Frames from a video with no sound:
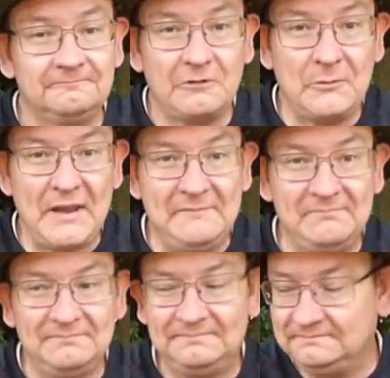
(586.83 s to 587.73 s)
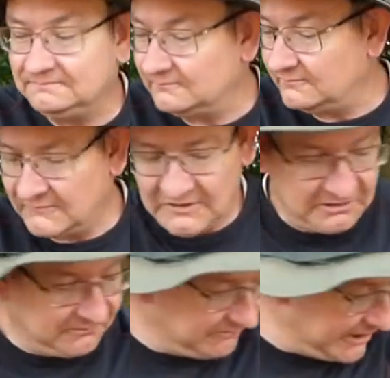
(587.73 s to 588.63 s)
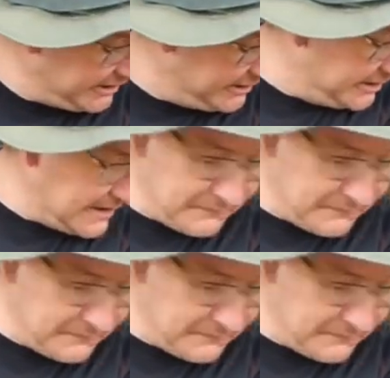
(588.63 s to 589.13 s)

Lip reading: Okay, right, I'm going to